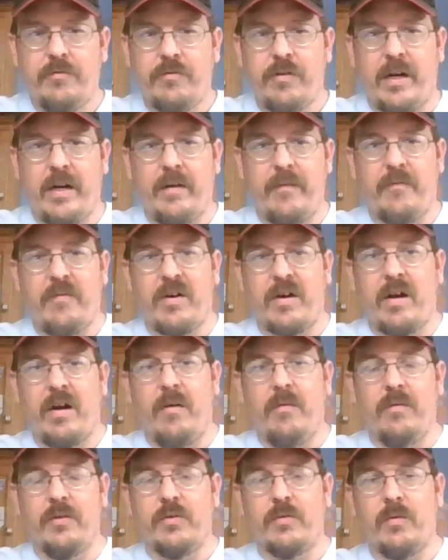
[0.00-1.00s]
trying to figure
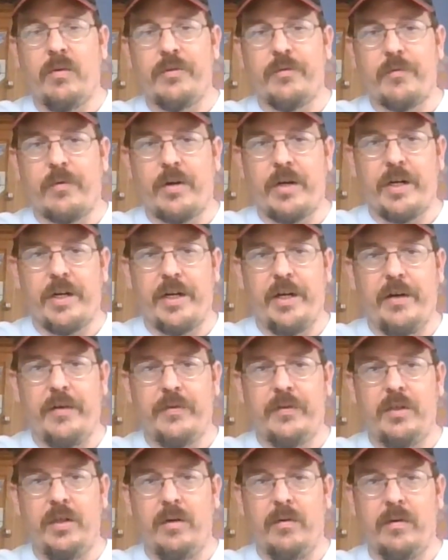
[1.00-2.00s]
out which ones we're going to go
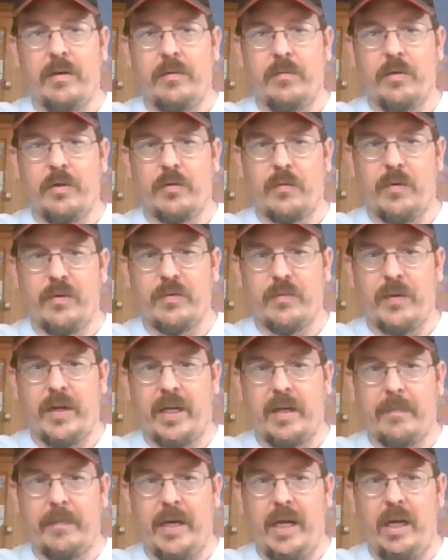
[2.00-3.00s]
to and which ones we
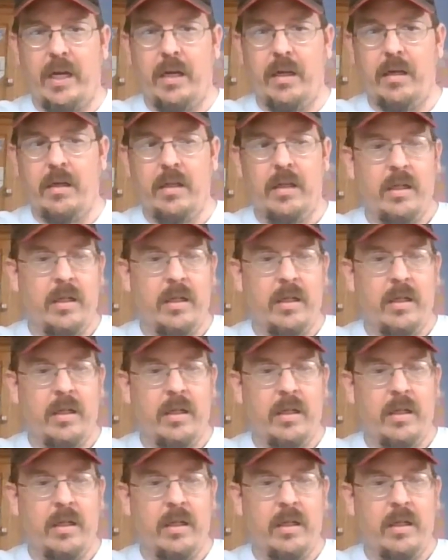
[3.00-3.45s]
can make.